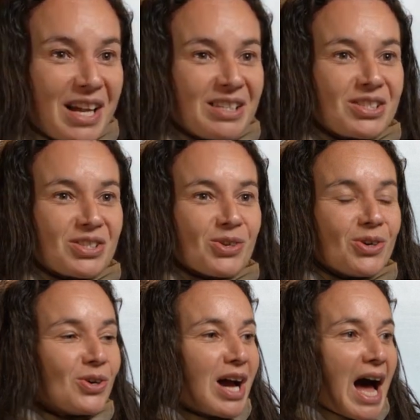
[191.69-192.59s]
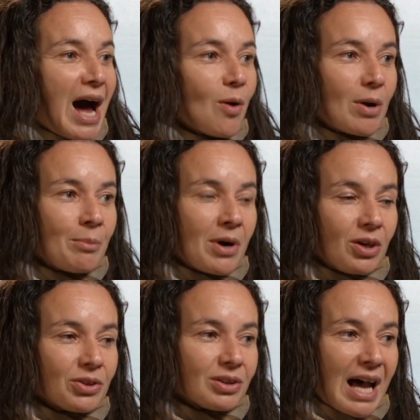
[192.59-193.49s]
And so our
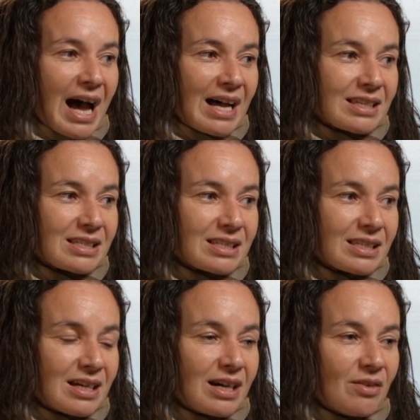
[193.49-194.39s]
model has